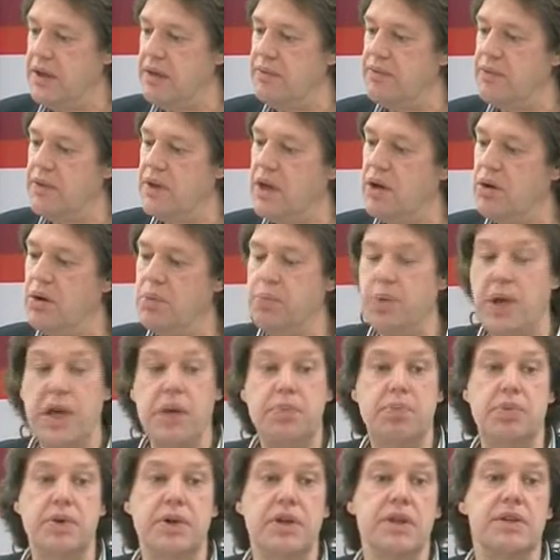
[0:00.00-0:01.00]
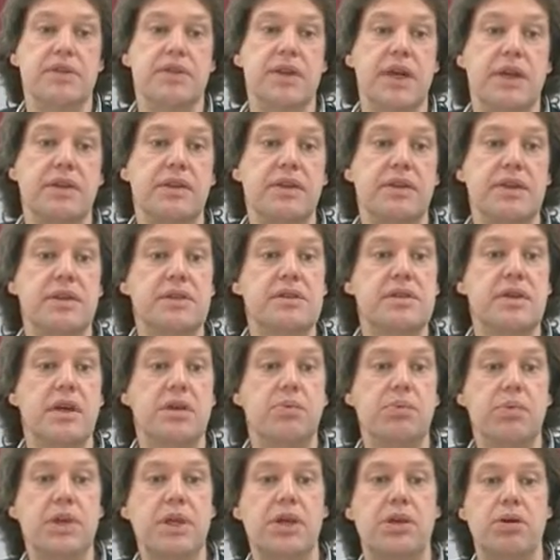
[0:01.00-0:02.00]
in our paper, is that this
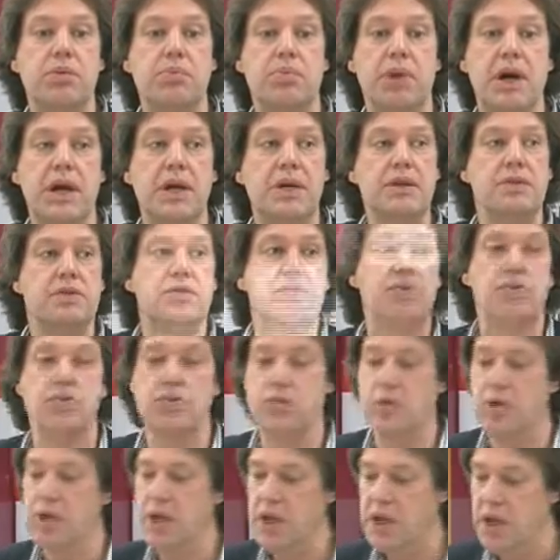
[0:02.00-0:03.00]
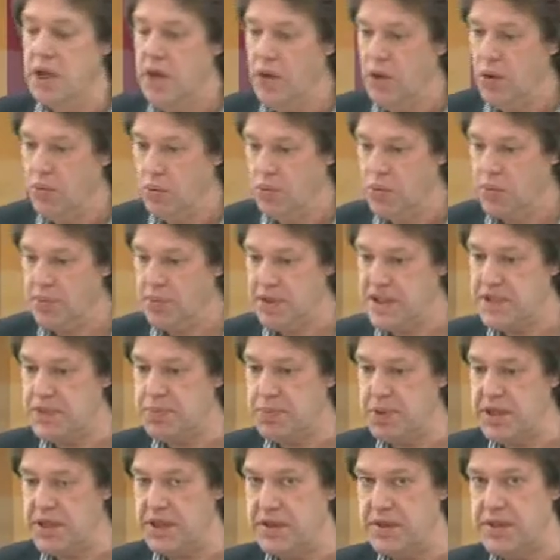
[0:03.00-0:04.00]
can be combined to what many
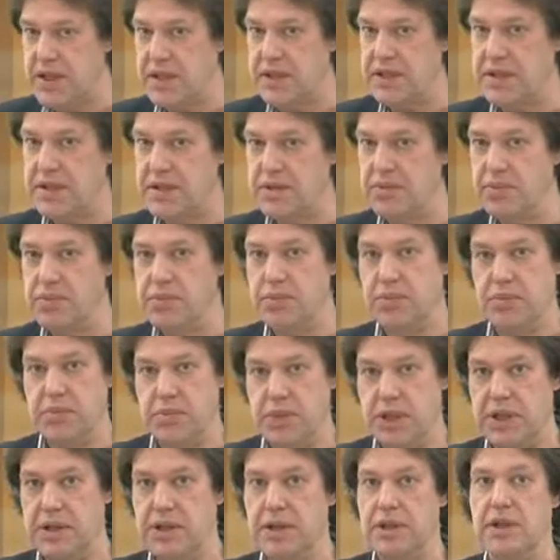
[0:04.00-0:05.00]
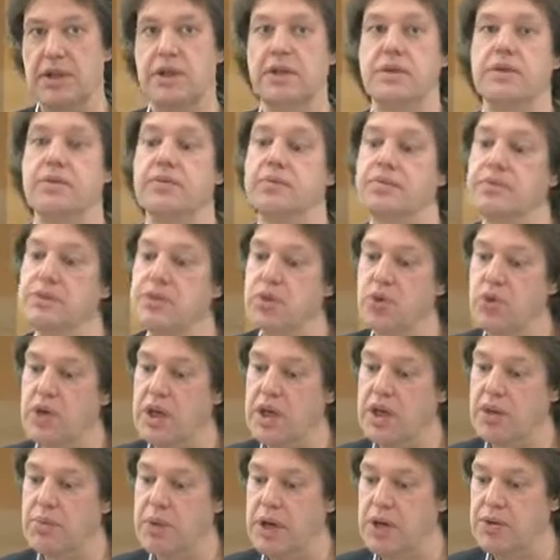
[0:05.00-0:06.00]
speakers has been
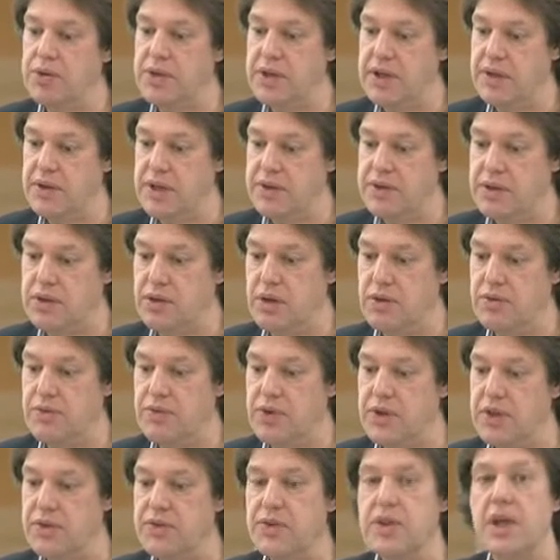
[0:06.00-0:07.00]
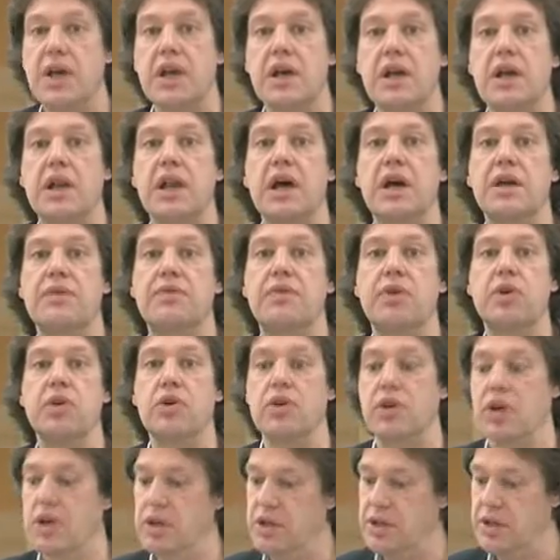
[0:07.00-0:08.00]
talking about here at the conference,
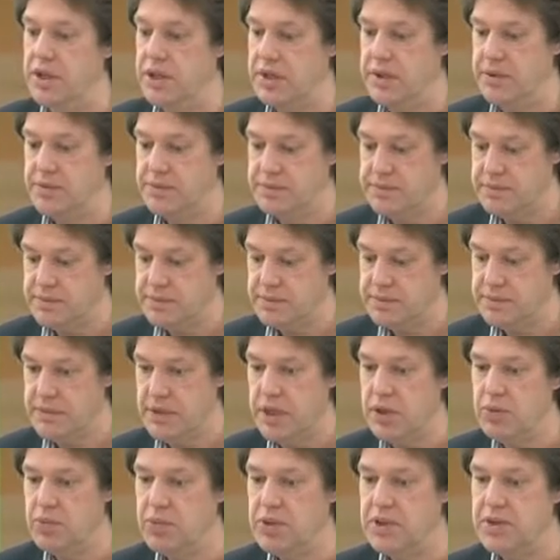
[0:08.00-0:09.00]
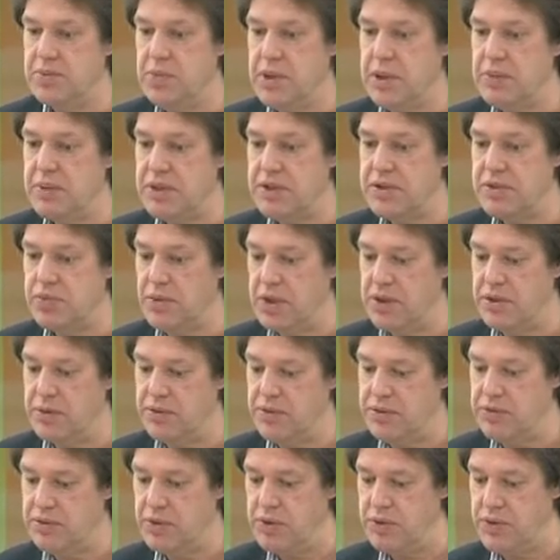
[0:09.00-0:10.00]
lifelong learning, which maybe is one of
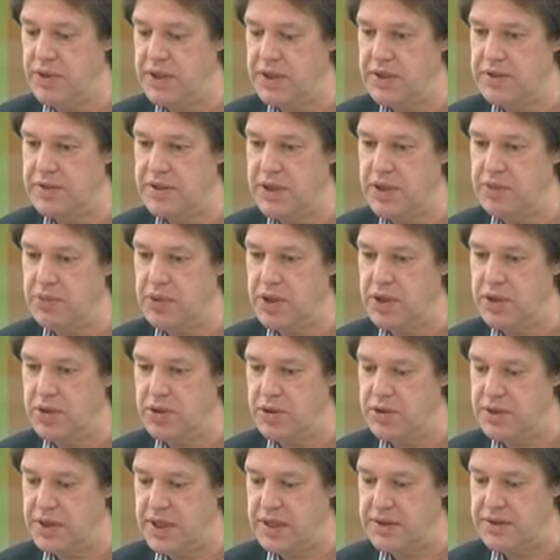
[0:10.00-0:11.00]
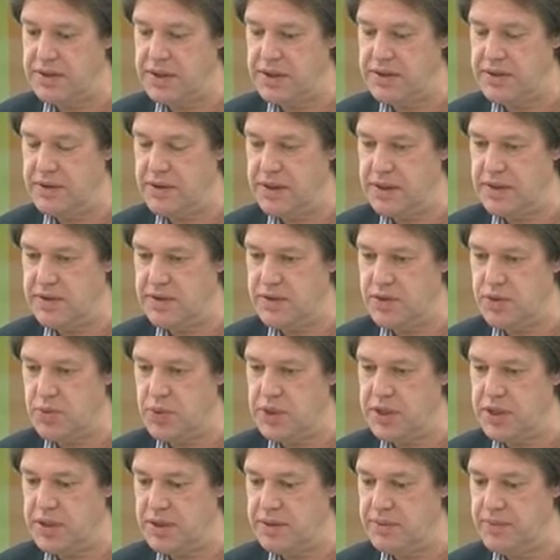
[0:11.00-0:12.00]
the few things that we are good at in
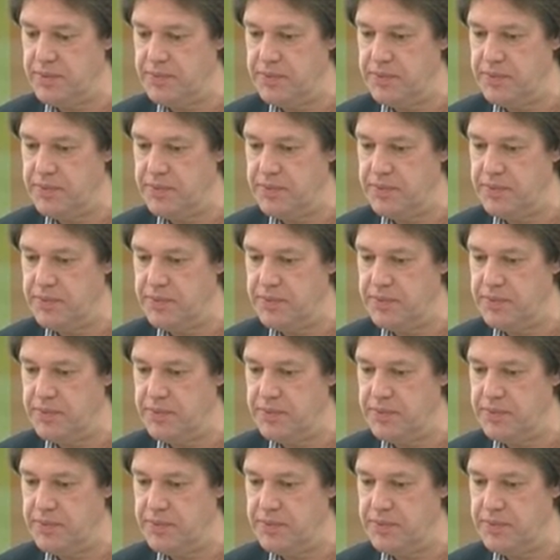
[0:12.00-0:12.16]
Sweden.